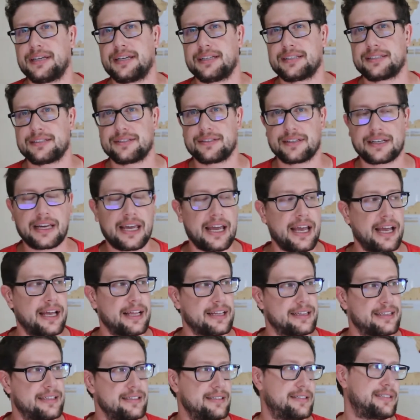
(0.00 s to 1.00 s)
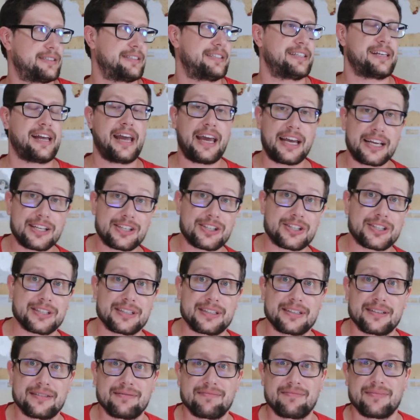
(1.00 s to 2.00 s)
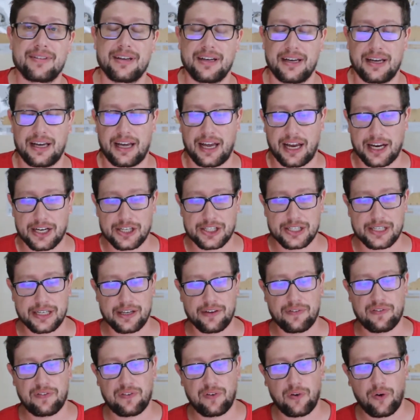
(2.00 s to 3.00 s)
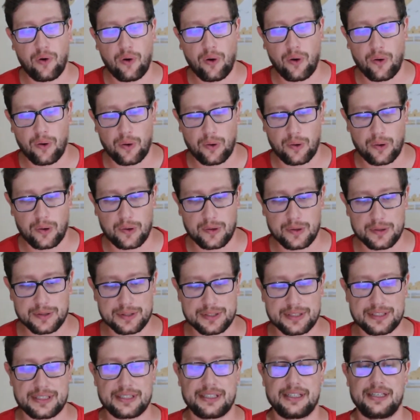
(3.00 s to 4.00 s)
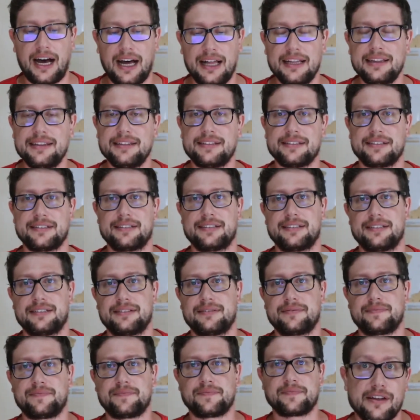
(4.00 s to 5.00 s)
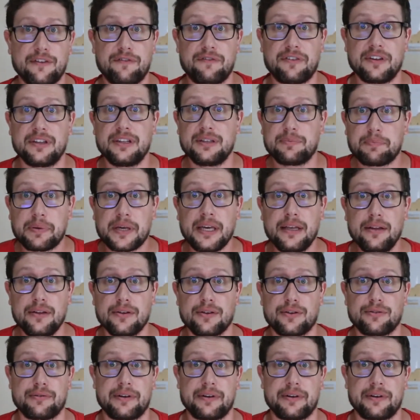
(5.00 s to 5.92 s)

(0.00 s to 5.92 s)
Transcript: us, okay, this section actually falls under the Filipino